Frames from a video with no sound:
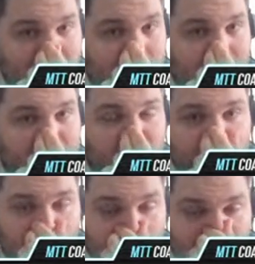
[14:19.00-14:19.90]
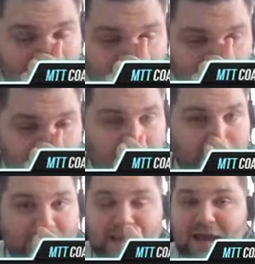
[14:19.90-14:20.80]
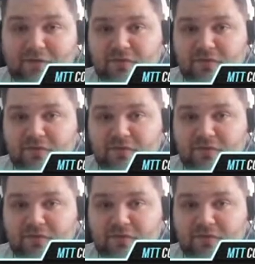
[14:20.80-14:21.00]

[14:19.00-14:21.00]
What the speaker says: It could be online or it could be live,